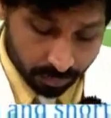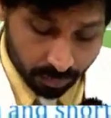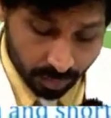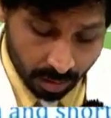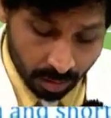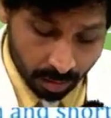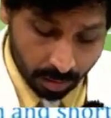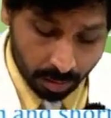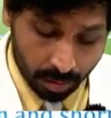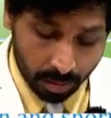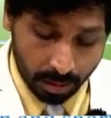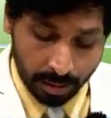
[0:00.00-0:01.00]

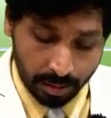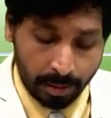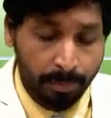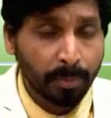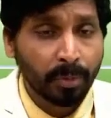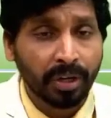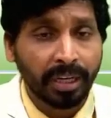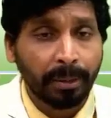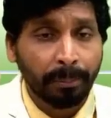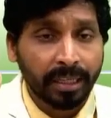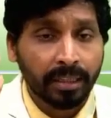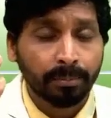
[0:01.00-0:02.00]

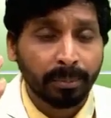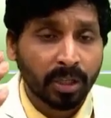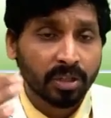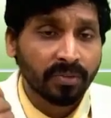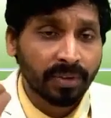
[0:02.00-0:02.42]
lipoproteinemia because of